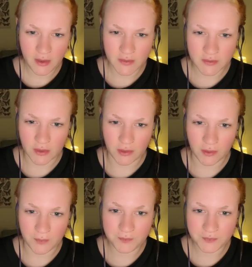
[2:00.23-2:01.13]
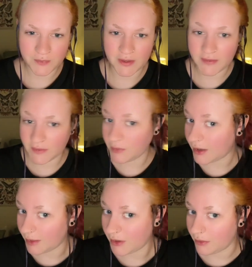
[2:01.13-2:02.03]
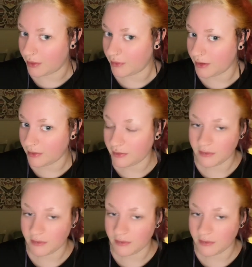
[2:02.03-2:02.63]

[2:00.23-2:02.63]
So this is what I'm going with